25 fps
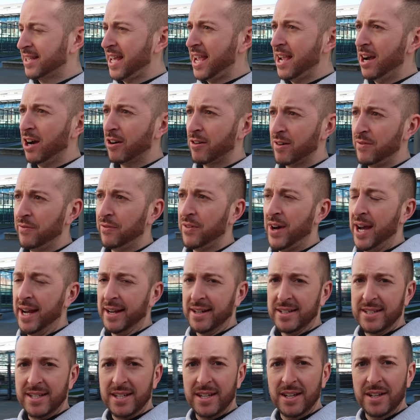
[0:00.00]
They are in
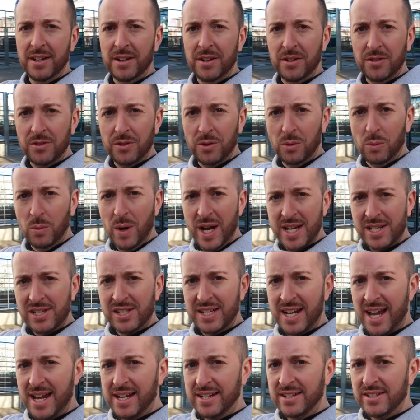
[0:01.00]
fact the west
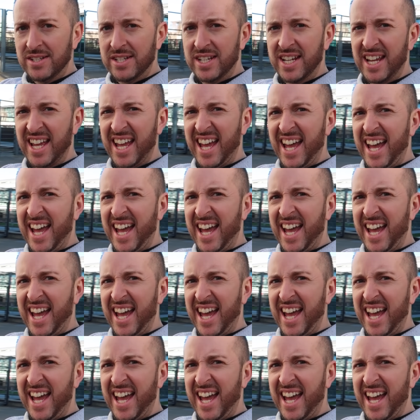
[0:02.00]
stand